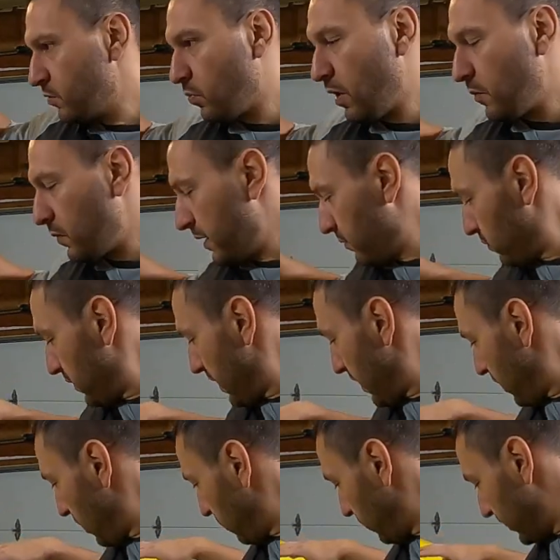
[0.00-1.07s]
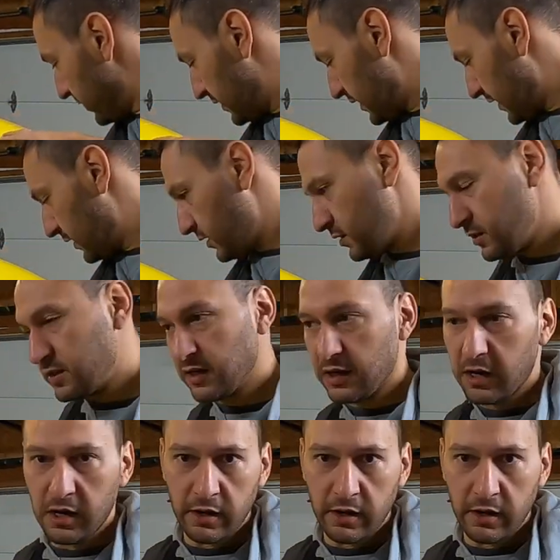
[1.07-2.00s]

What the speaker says: what went well, what didn't,